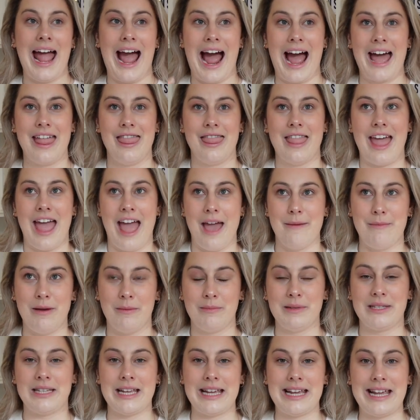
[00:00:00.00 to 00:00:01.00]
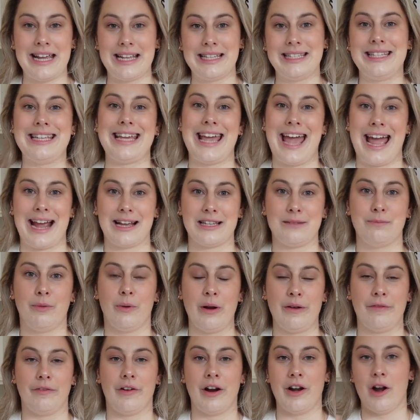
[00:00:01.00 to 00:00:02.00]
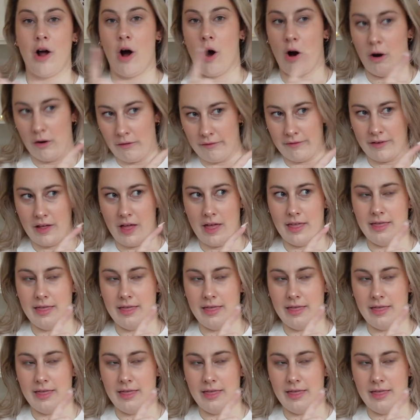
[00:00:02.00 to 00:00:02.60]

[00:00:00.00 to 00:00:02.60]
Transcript: And the MMC is the ex-boyfriend of